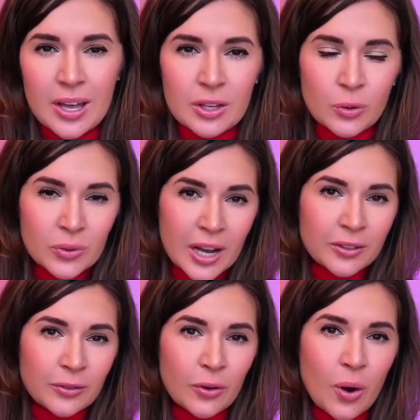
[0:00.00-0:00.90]
You got
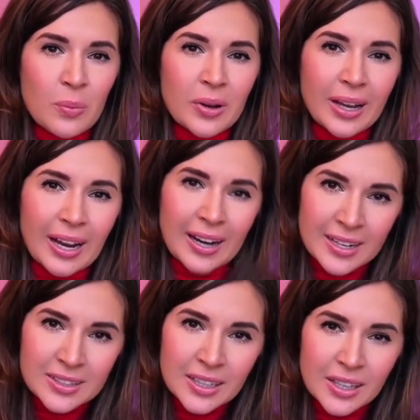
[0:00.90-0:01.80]
from an
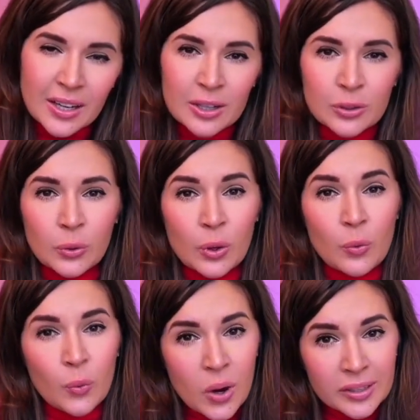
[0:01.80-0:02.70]
idea to a
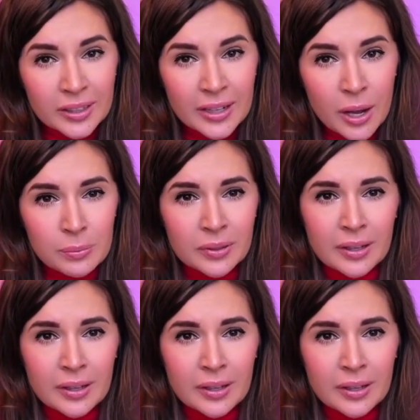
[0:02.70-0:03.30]
working up